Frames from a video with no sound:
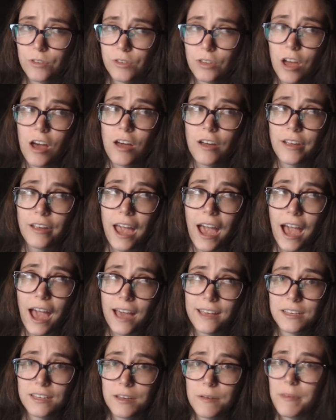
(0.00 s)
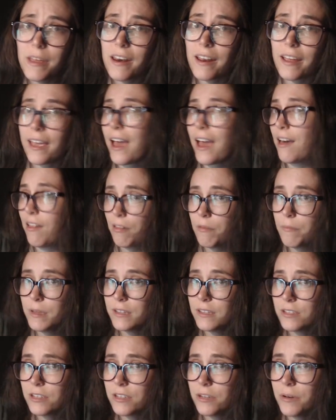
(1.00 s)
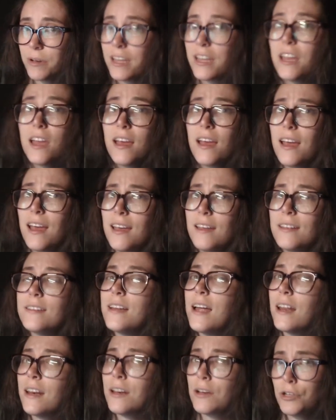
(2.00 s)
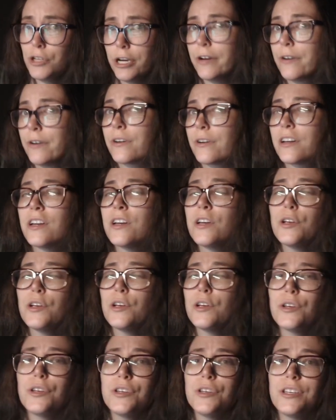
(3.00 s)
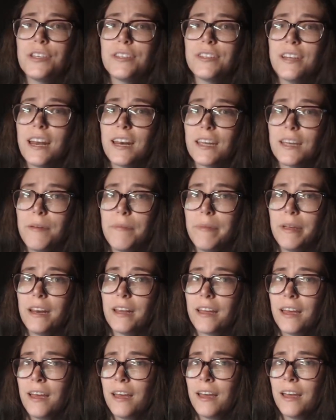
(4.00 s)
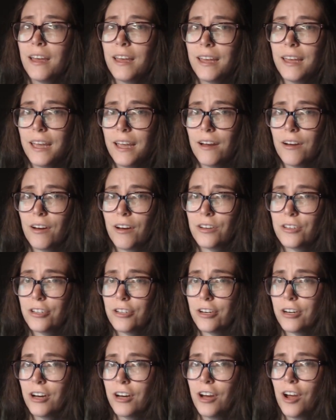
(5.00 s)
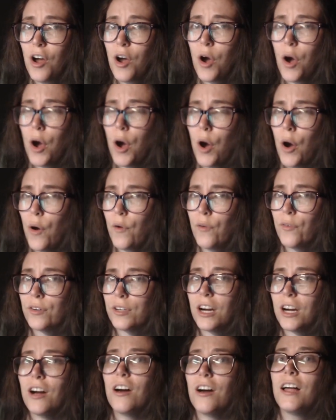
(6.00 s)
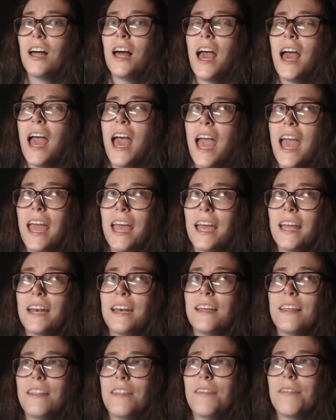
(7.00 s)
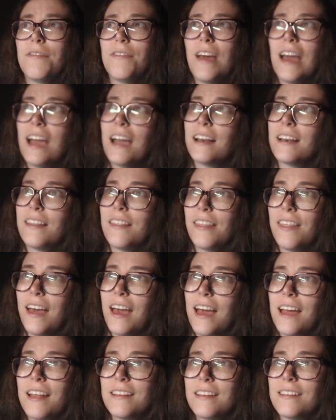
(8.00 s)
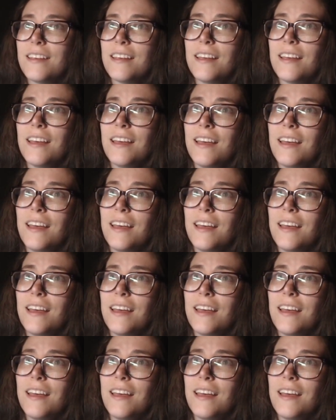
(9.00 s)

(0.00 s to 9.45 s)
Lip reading: song has comedic elements to it, is not a joke. She's not a comedic character overall. And the fact that